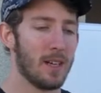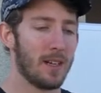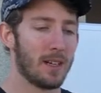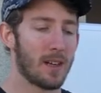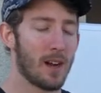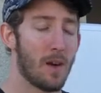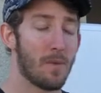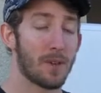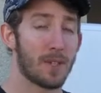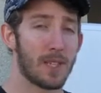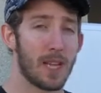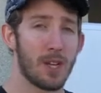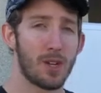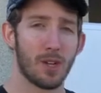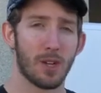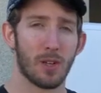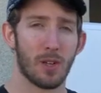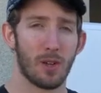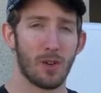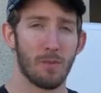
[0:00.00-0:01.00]

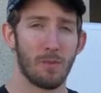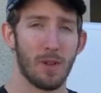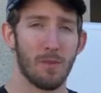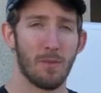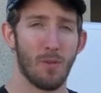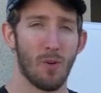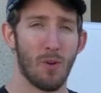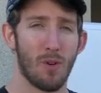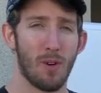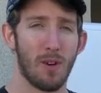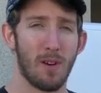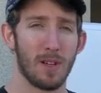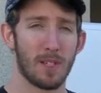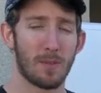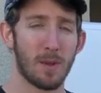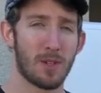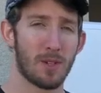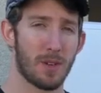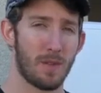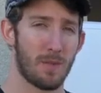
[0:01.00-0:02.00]
conversation a little bit more, and
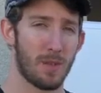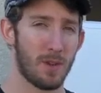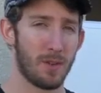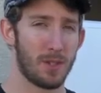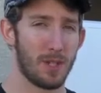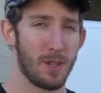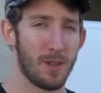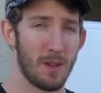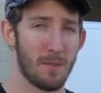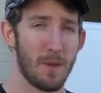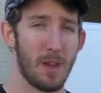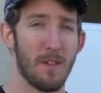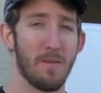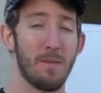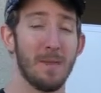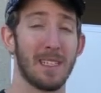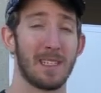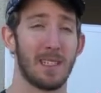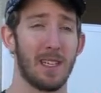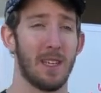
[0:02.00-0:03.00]
especially for those of you that may have
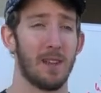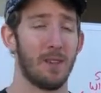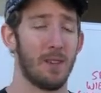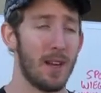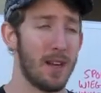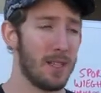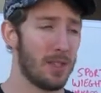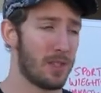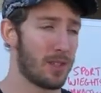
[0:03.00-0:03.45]
missed it, right?